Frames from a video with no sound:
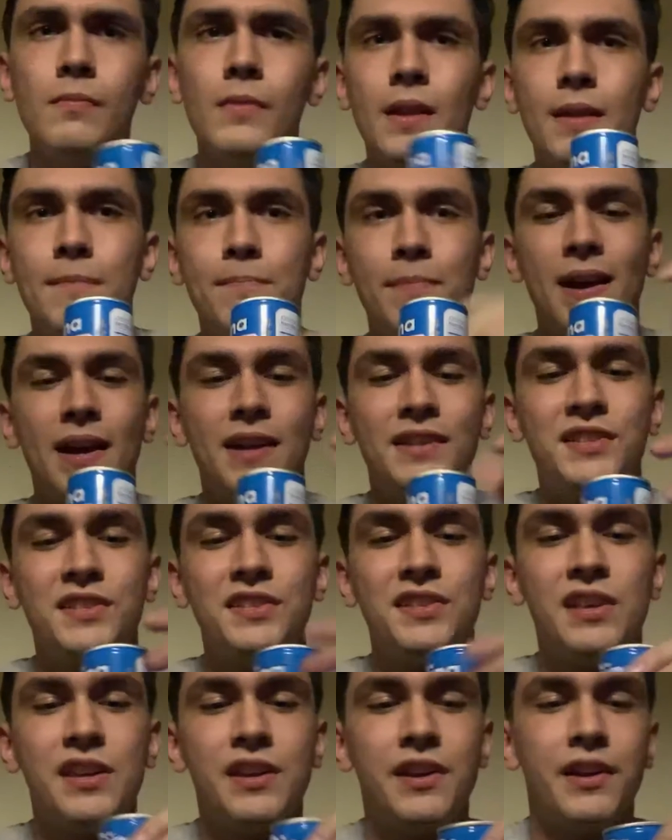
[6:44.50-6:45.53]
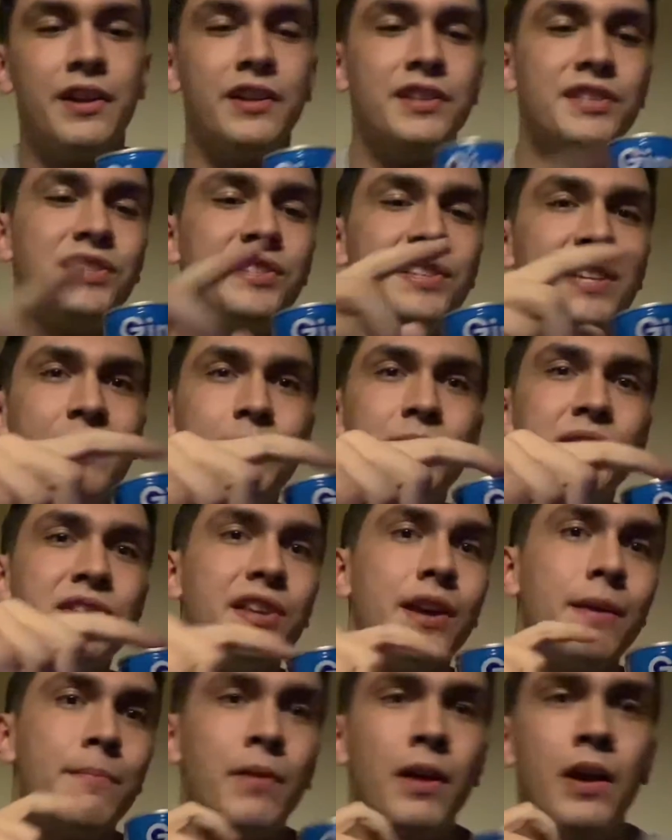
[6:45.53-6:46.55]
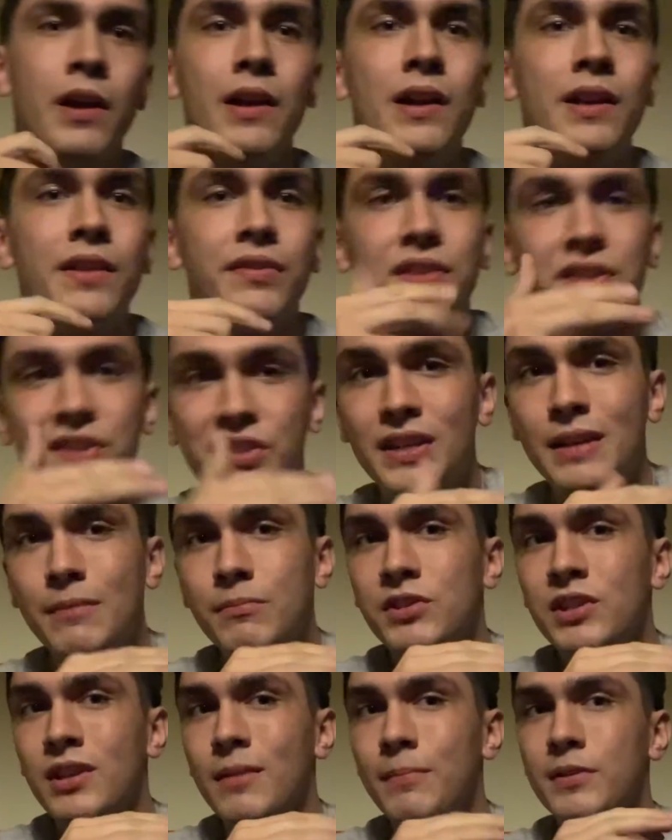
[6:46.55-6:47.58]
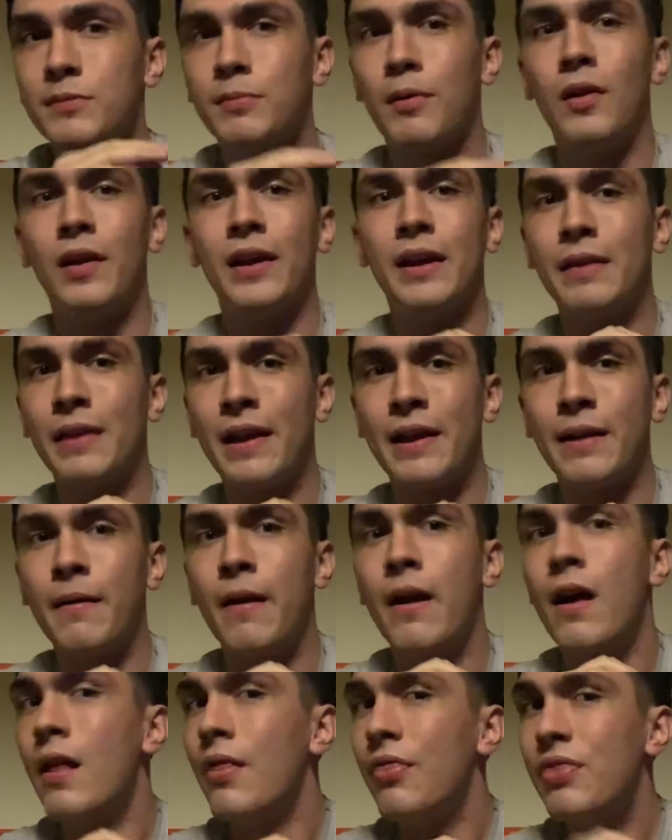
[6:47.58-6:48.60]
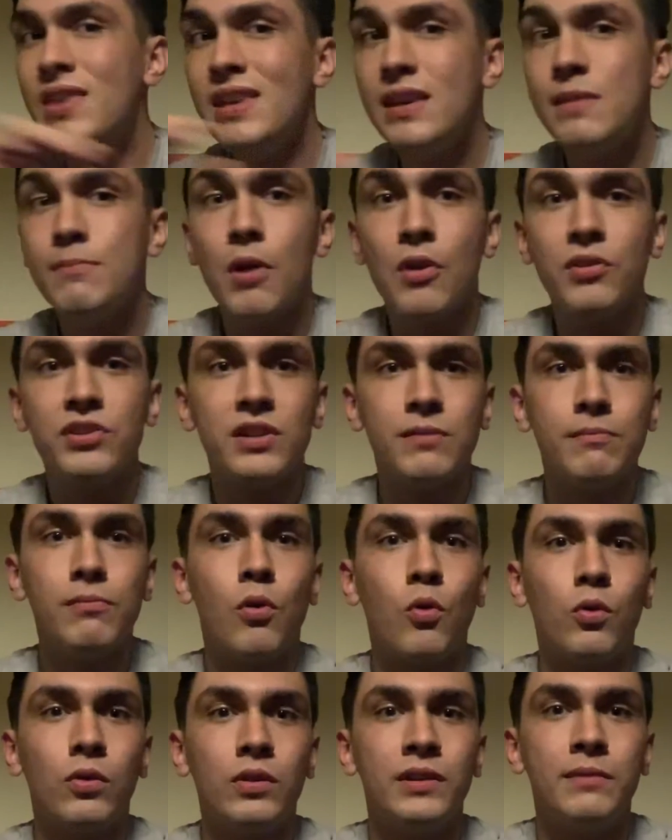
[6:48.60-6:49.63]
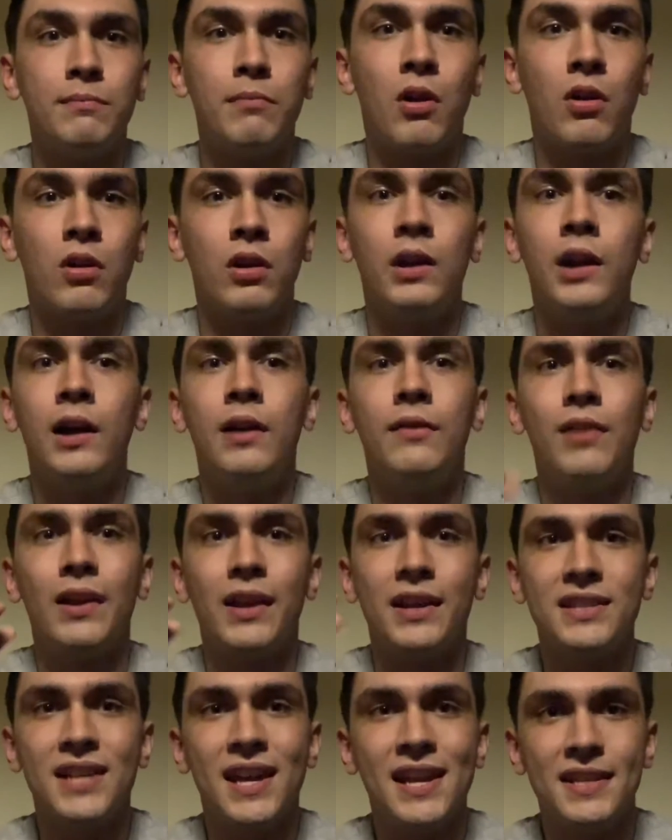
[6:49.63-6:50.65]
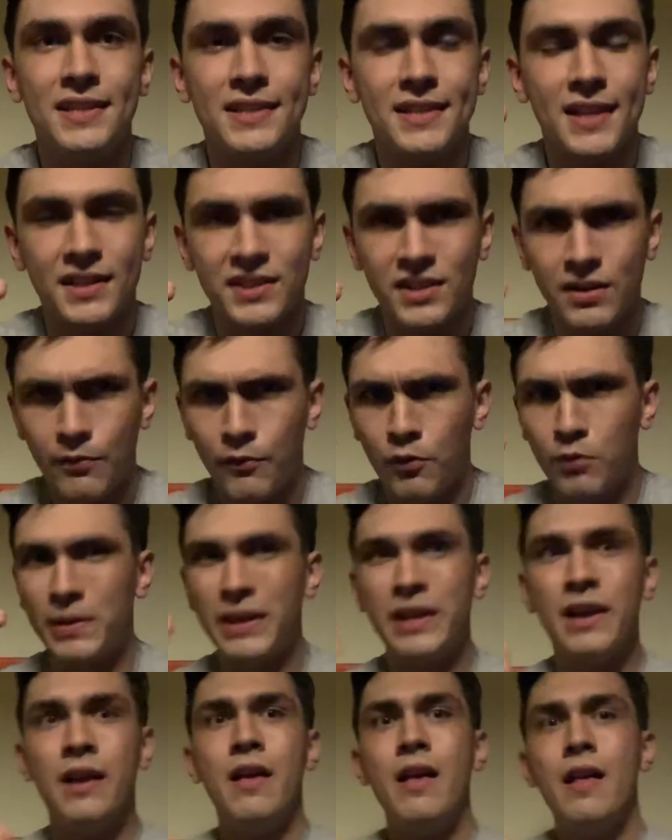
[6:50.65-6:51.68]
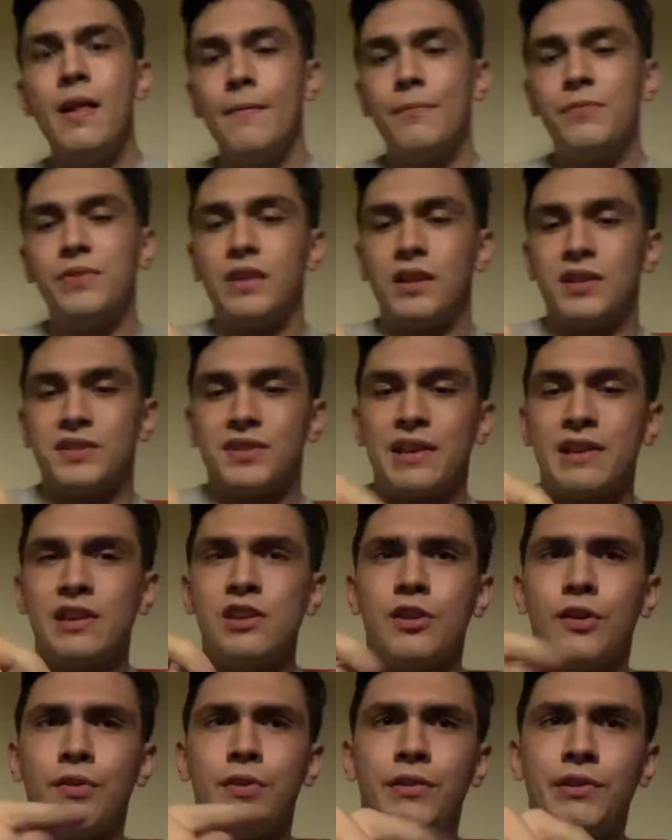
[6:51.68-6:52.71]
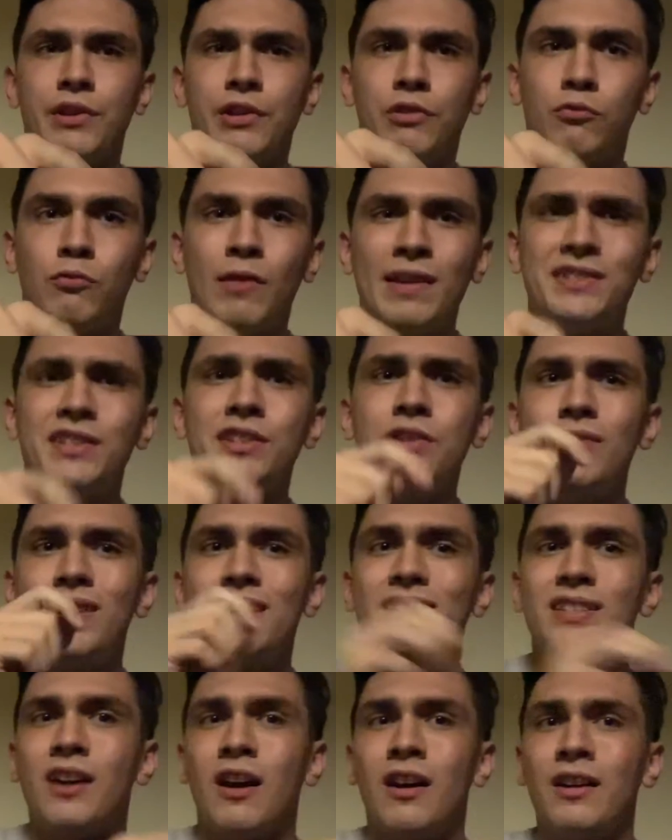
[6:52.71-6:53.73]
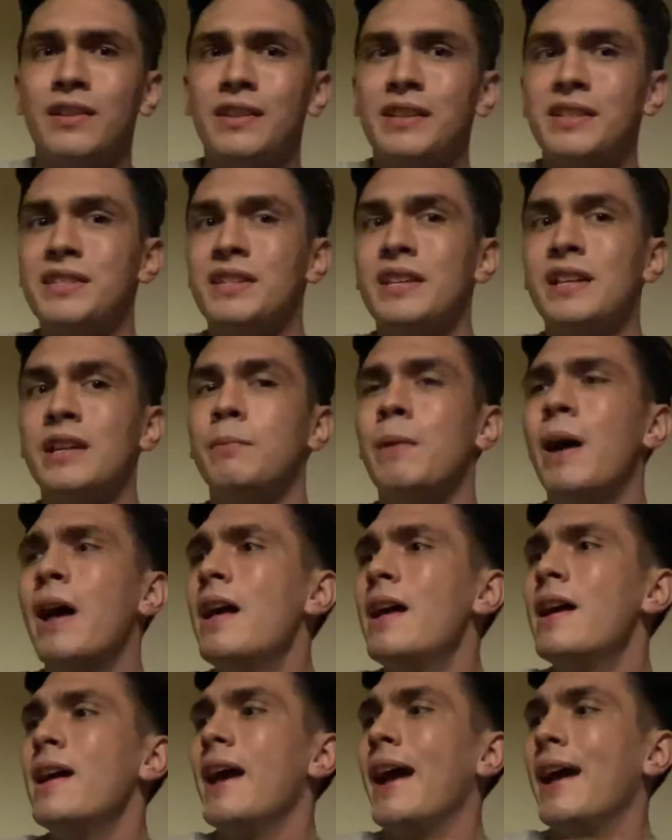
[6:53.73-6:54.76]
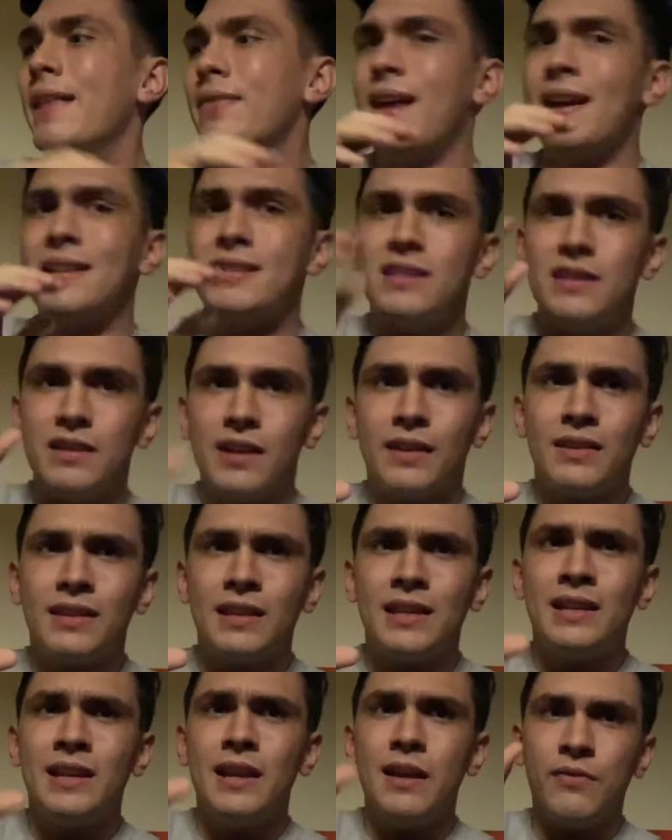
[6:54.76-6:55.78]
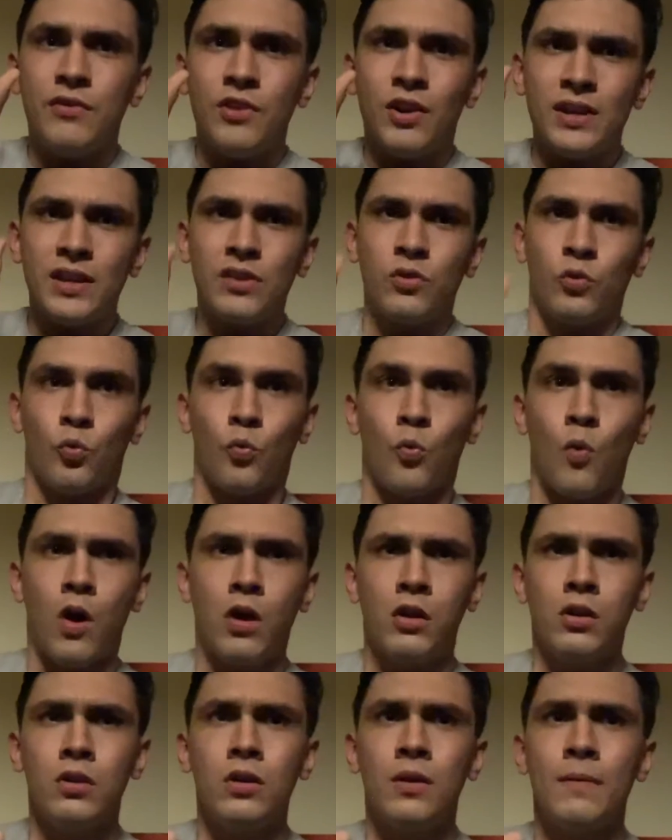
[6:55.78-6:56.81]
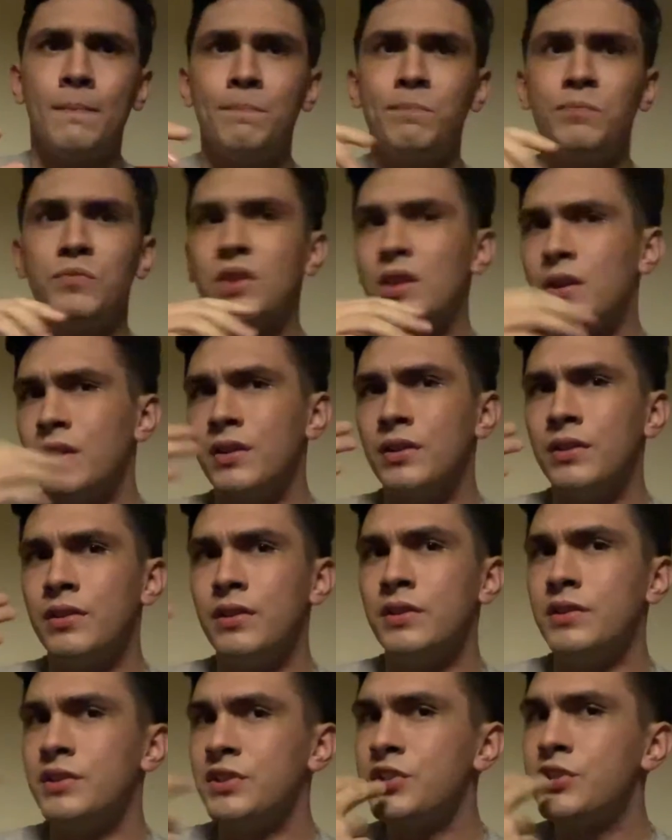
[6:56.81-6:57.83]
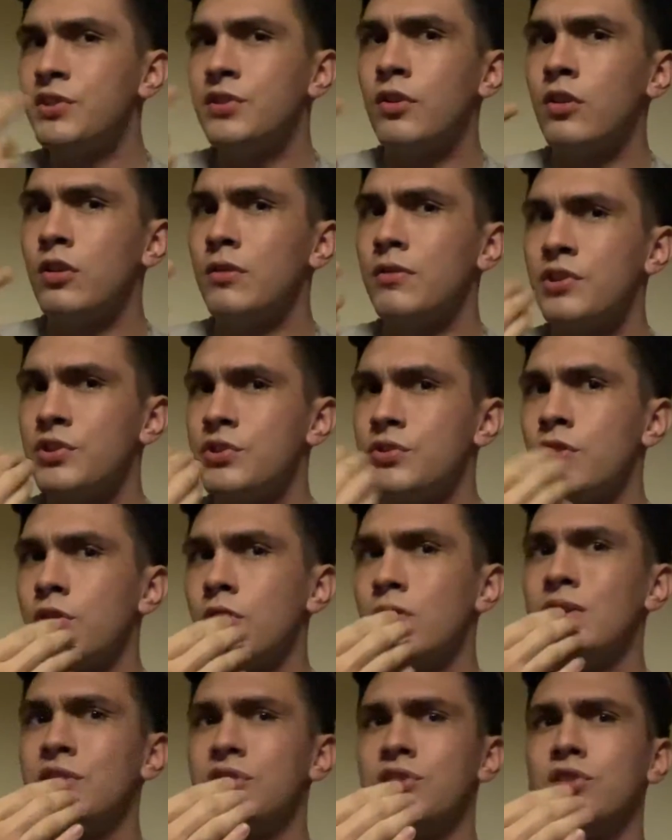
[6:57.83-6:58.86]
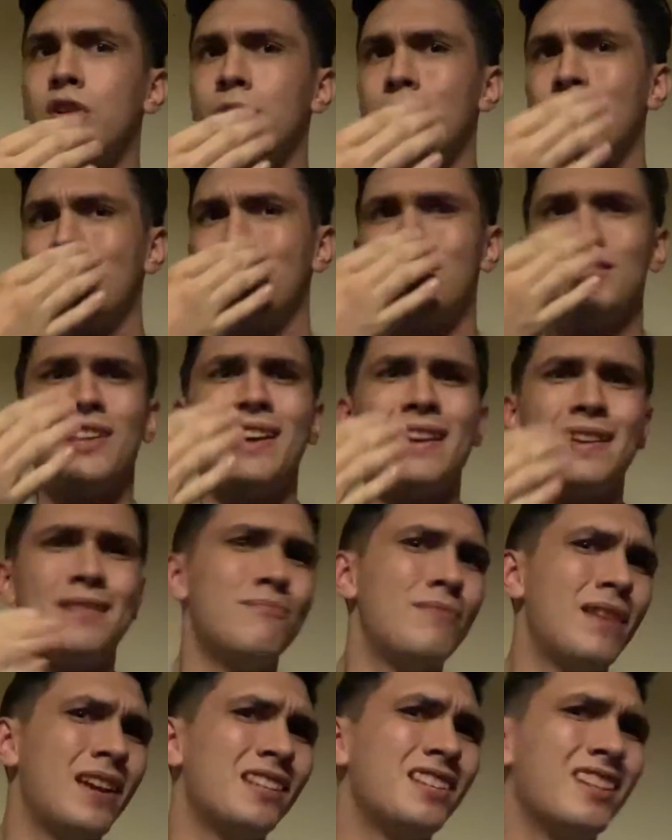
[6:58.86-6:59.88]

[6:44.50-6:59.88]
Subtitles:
It passes the seam sip. The seam sip is probably like the most important part of like a taste testing for me, because like, you know, the little residue gets caught in the seam, and that's nothing if not either water, the syrup, the sugary syrup that just like makes